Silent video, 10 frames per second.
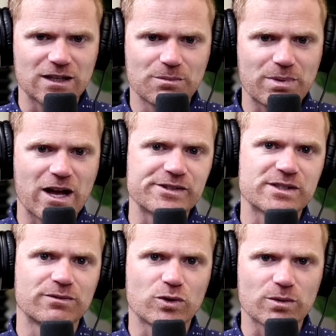imbalance
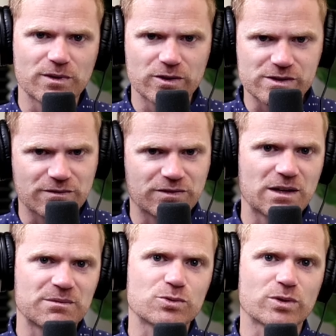of hormones,
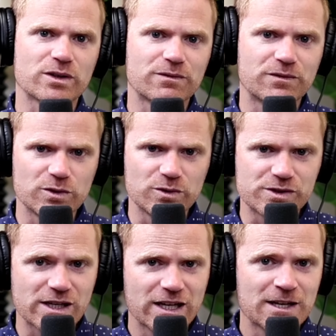inflammatory foods,